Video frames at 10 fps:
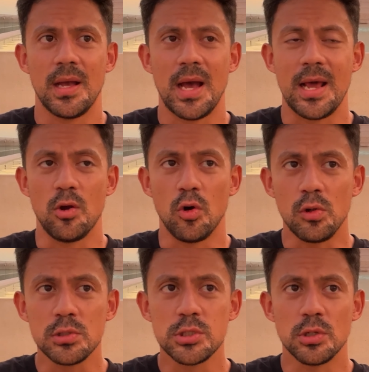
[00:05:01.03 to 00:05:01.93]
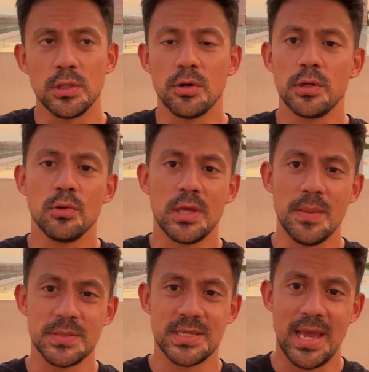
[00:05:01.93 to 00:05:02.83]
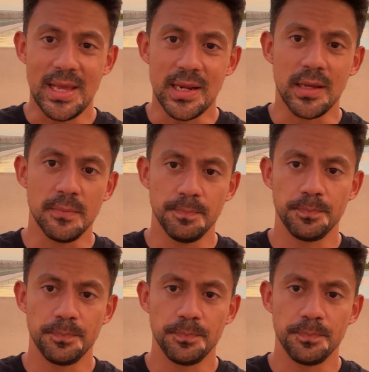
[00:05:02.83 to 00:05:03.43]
And also, in order to keep scaling,